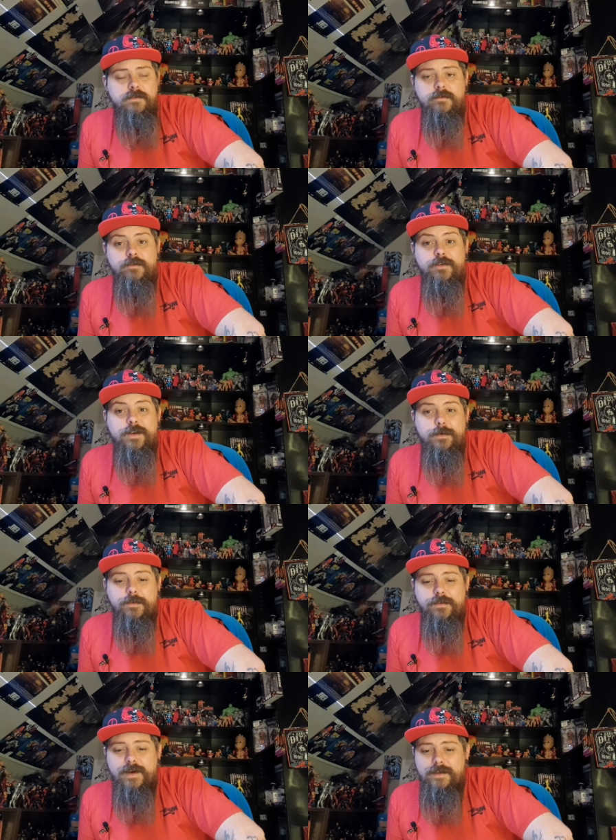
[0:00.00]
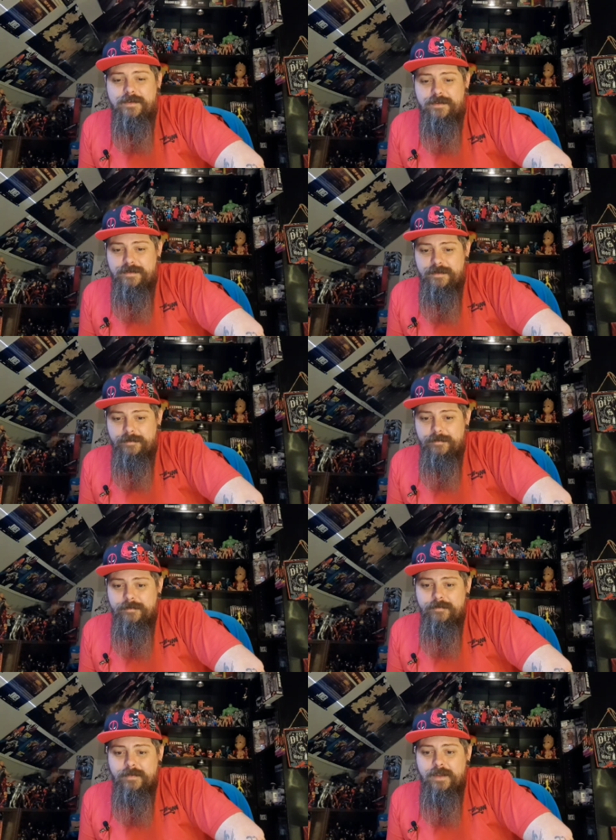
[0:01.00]
to turn into his father.
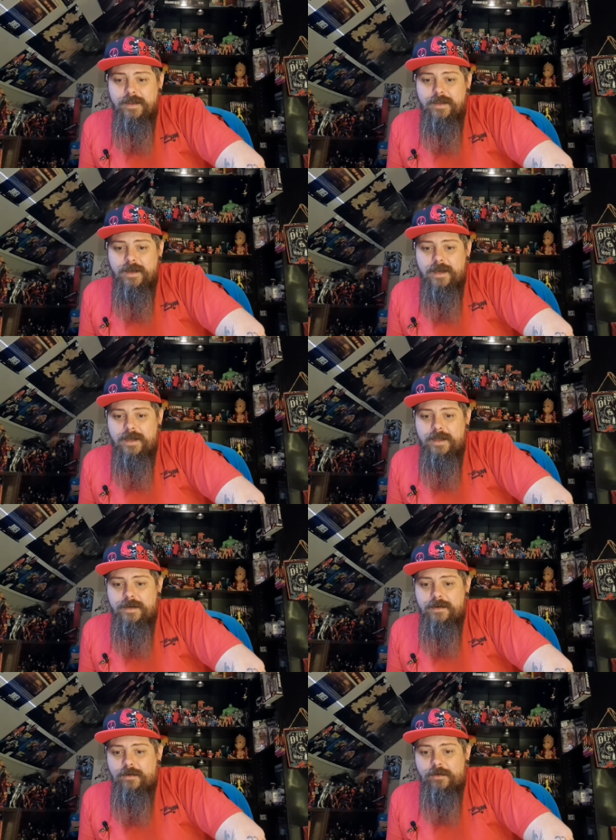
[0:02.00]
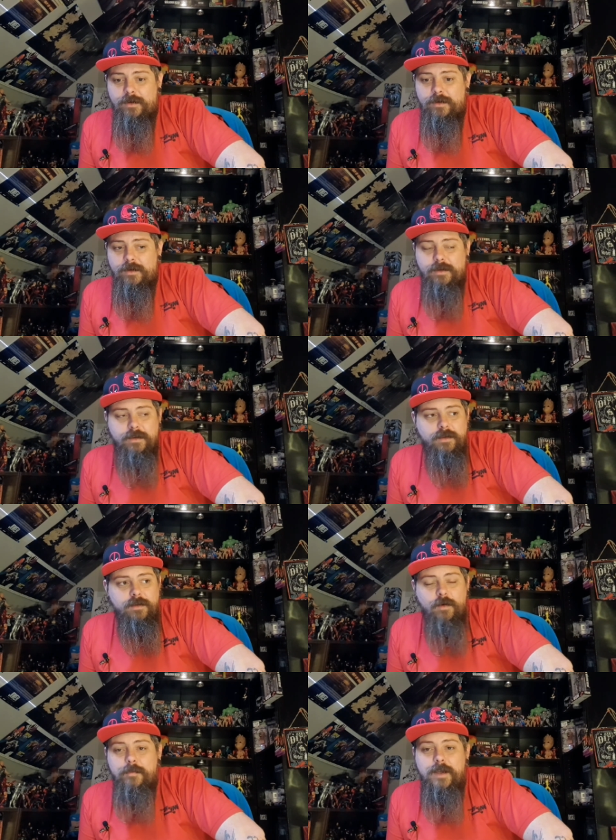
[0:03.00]
And on
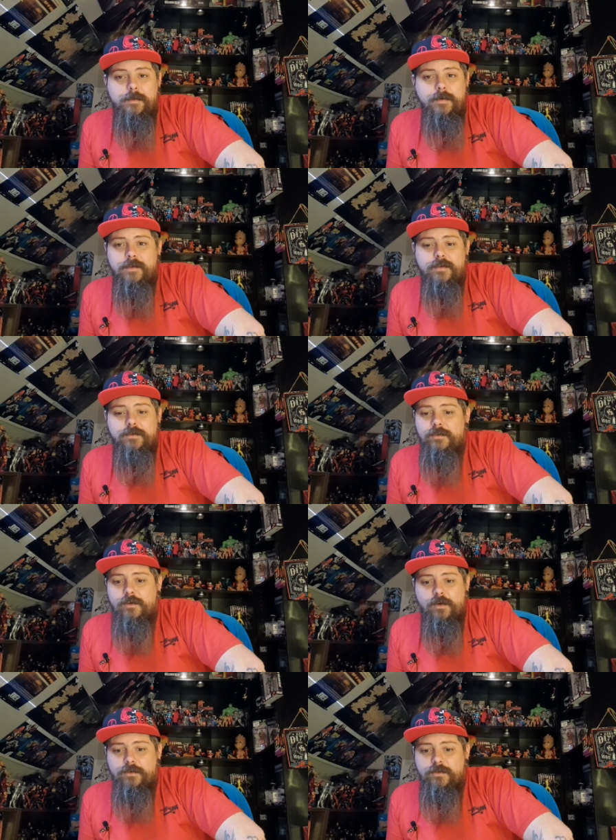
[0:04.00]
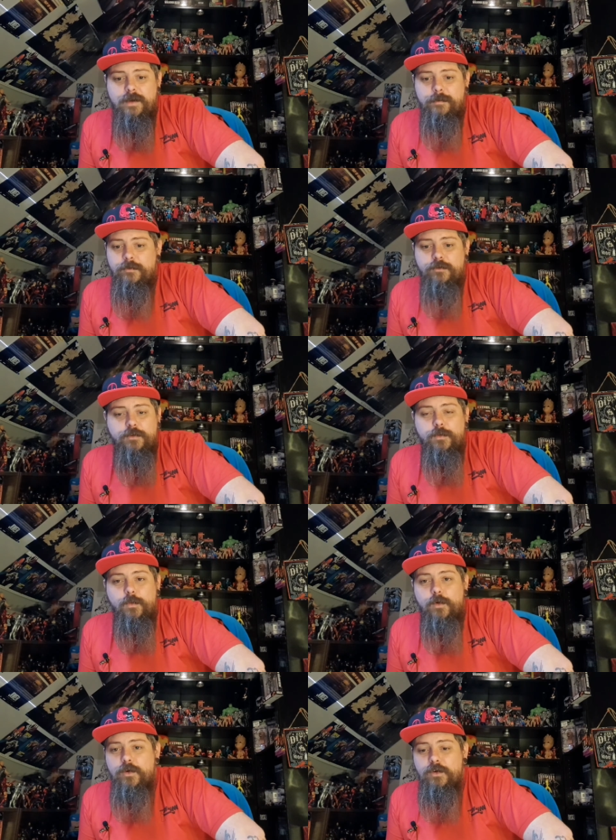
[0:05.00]
paper, this concept
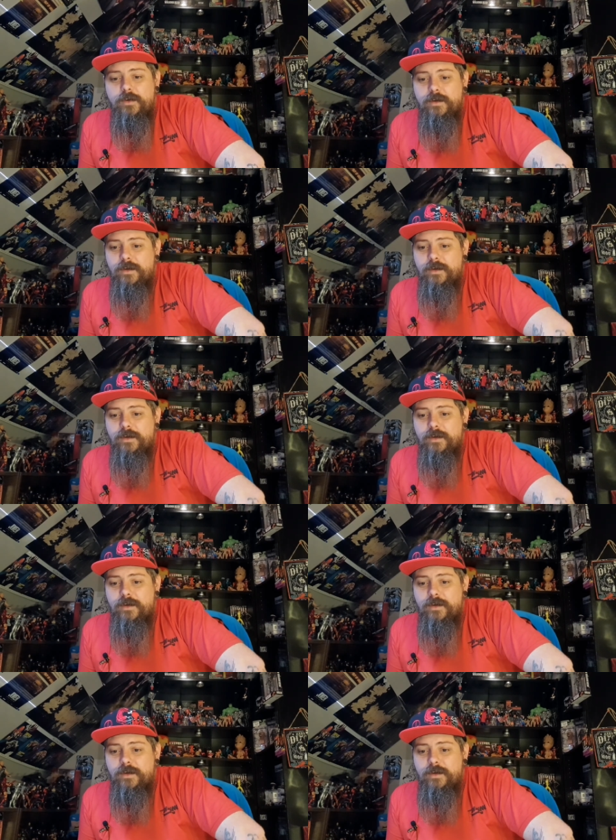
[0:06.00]
shouldn't work.